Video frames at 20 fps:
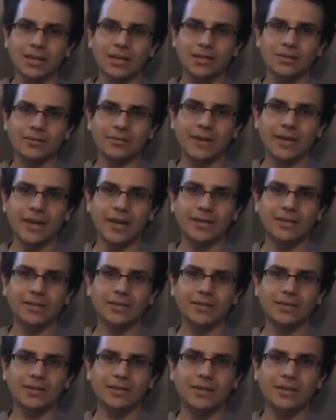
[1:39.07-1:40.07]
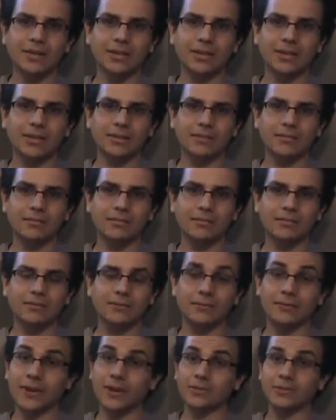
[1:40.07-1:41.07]
In fact,
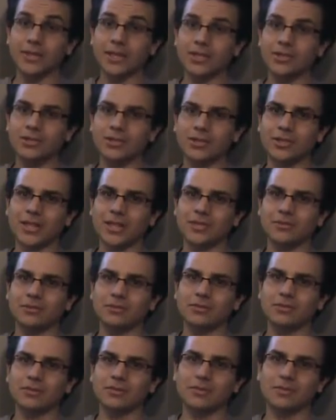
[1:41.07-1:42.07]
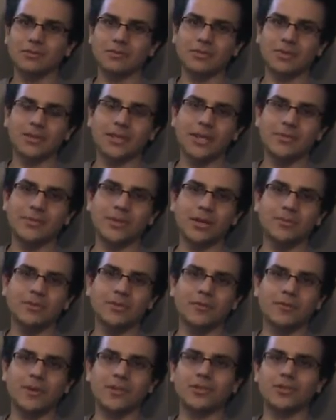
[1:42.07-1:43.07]
Foundation, that's where my name comes,
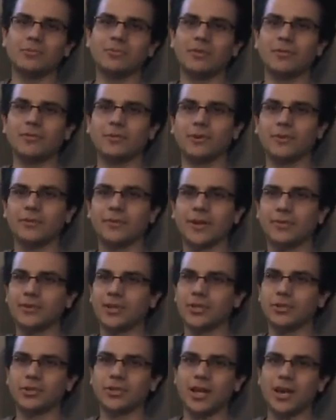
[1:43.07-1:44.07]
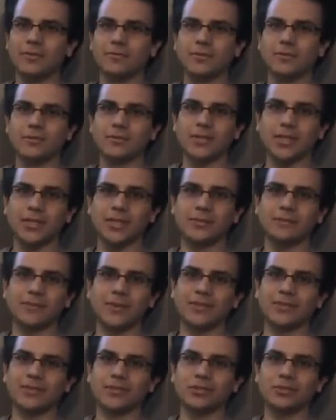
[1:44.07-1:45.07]
I mentioned before, Foundation Afro, his
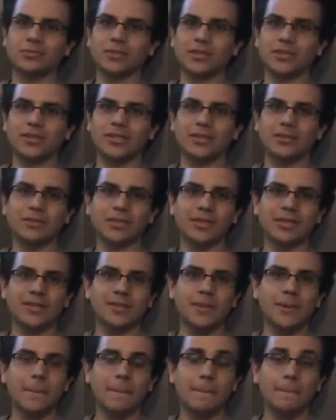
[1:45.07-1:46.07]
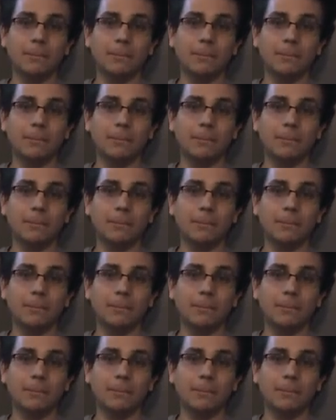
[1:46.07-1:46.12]
Foundation book series.